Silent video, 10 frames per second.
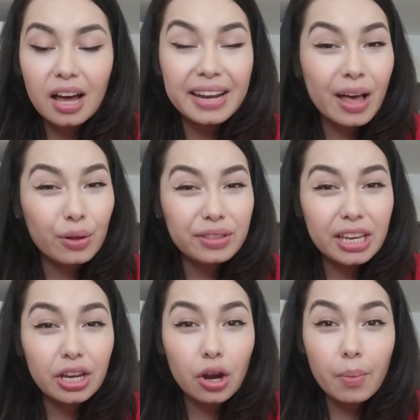
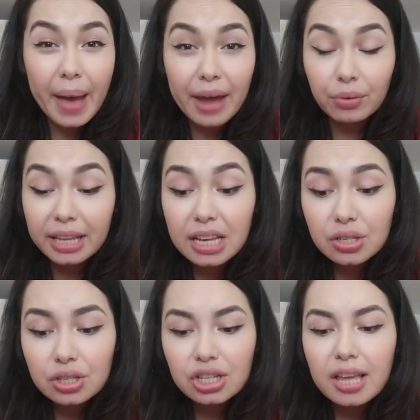unhealthy or bad
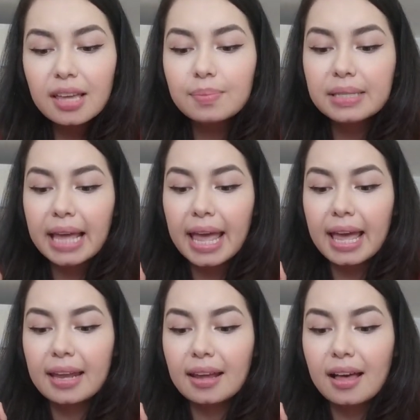relationships,
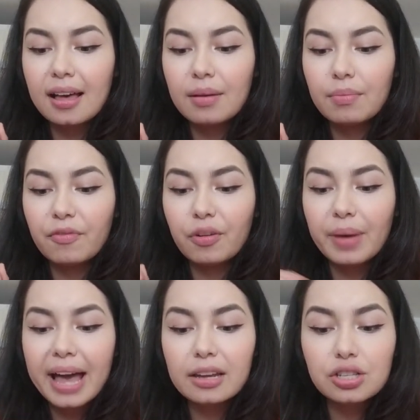and
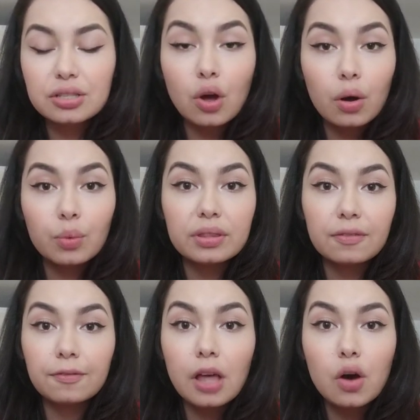from kind of just going with
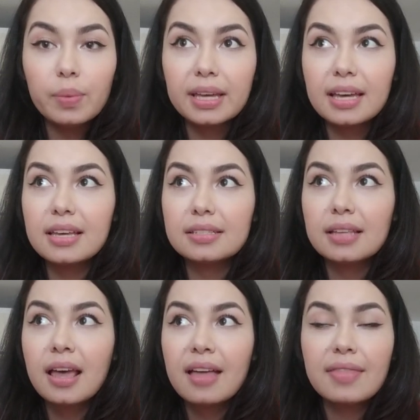the flow,
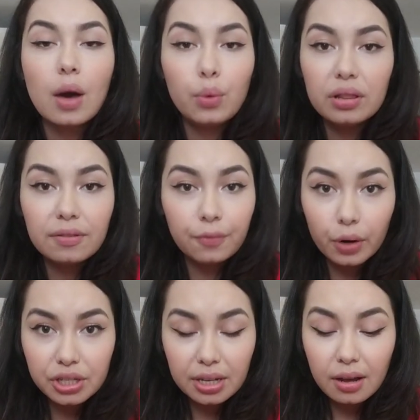because that Wheel of
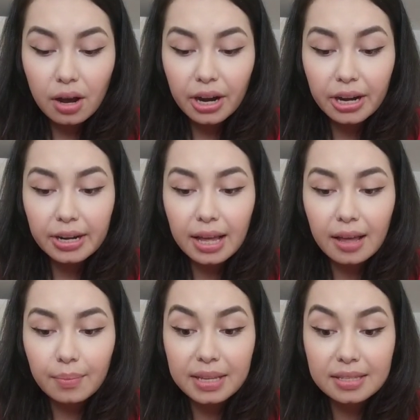Fortune card
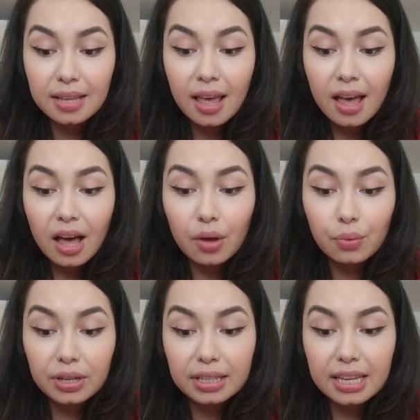is
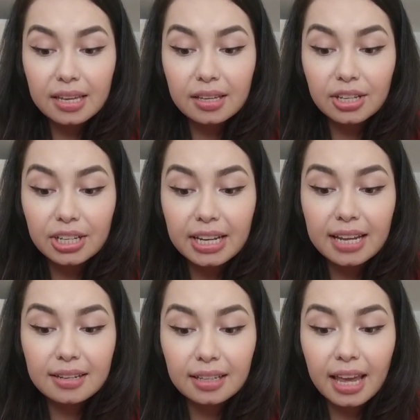a really
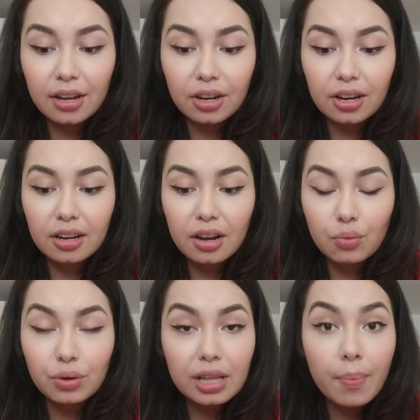good indicator,
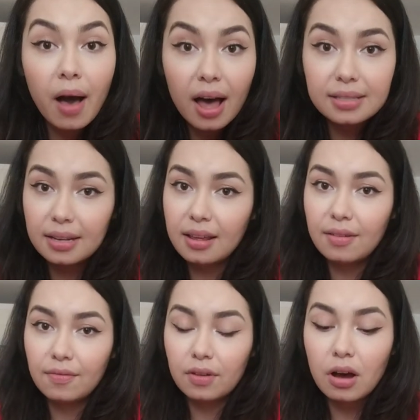a really
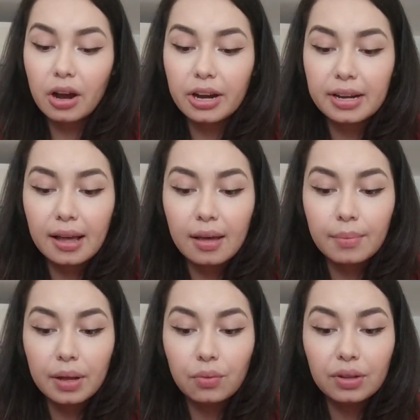positive card,
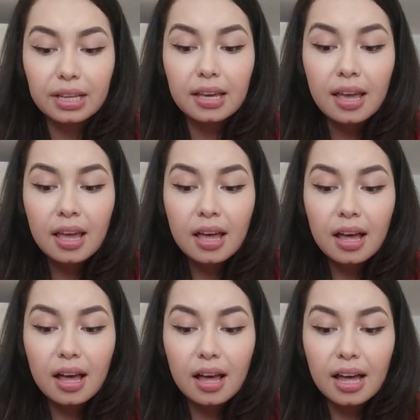and really
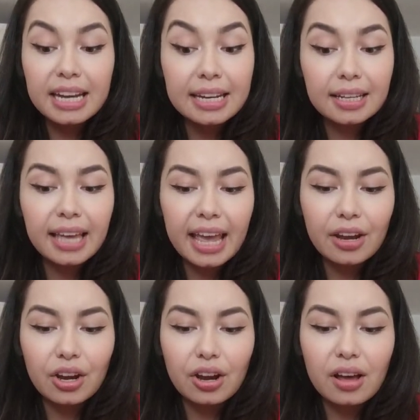an
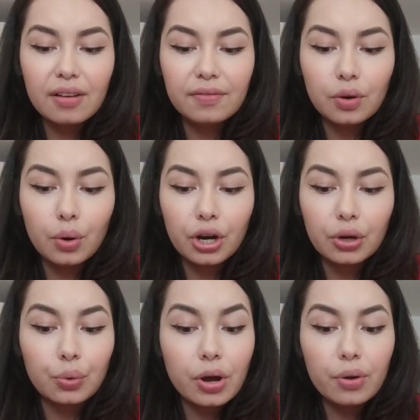indicator of your
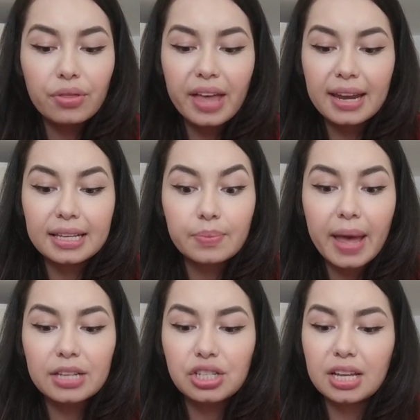growth and
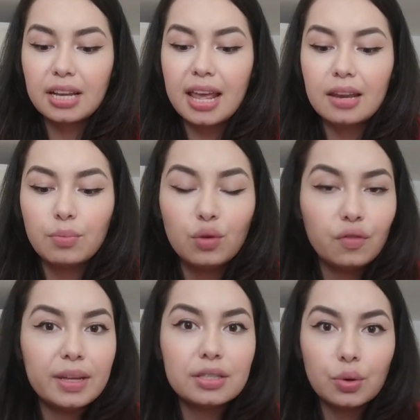expansion and
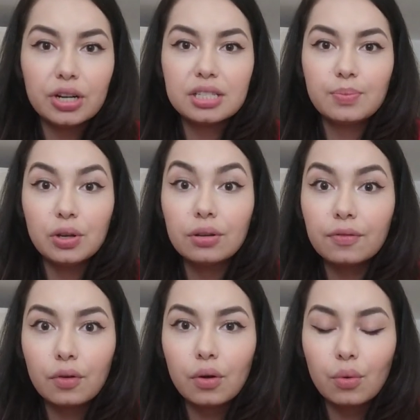movement towards
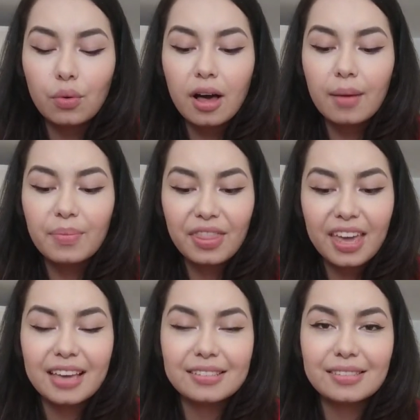beautiful
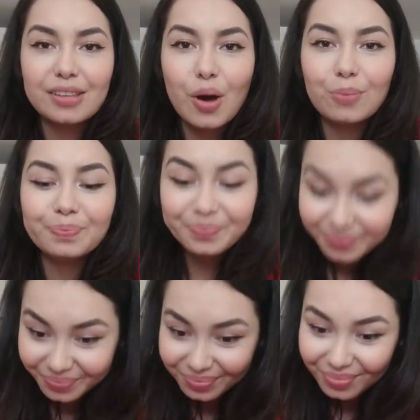things. So
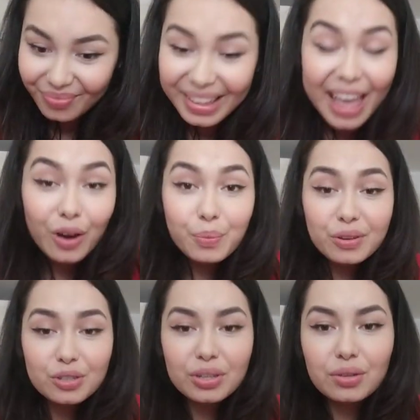I hope
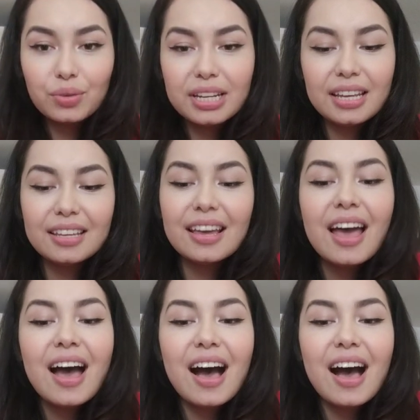you enjoyed the reading.